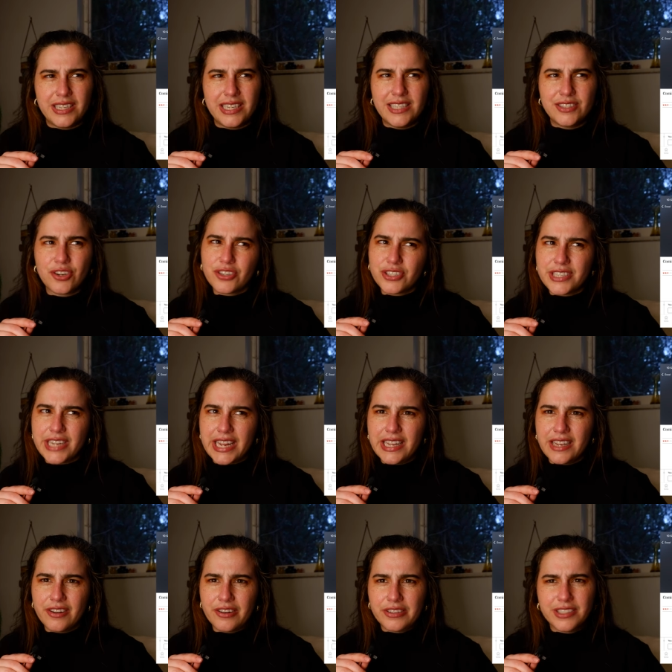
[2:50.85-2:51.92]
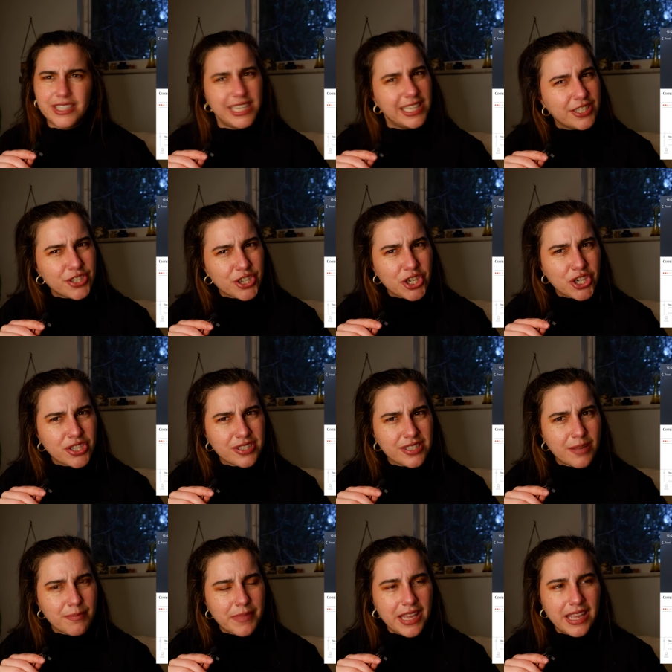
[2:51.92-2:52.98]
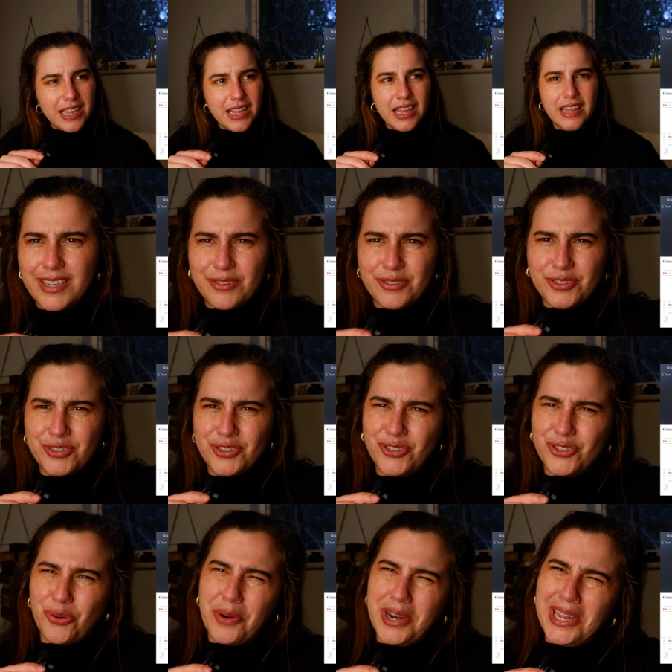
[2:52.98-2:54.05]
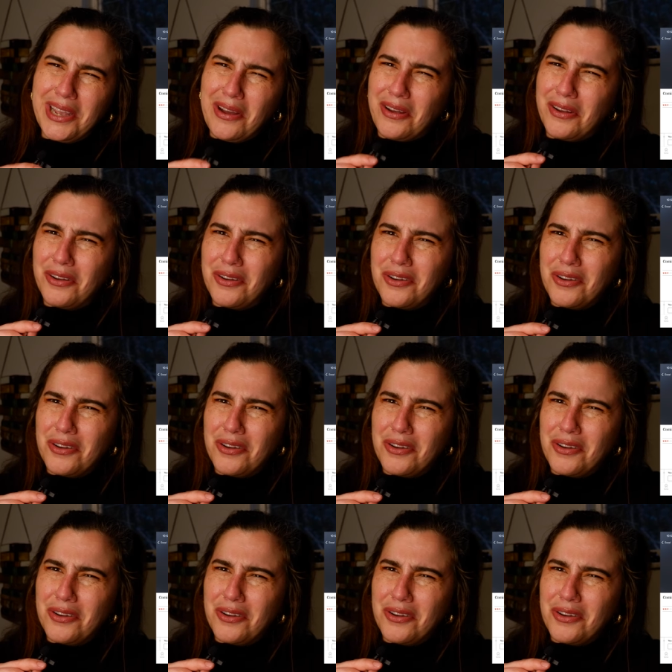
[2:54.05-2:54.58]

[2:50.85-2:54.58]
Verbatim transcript: He starts dating her teacher or something. They're joining a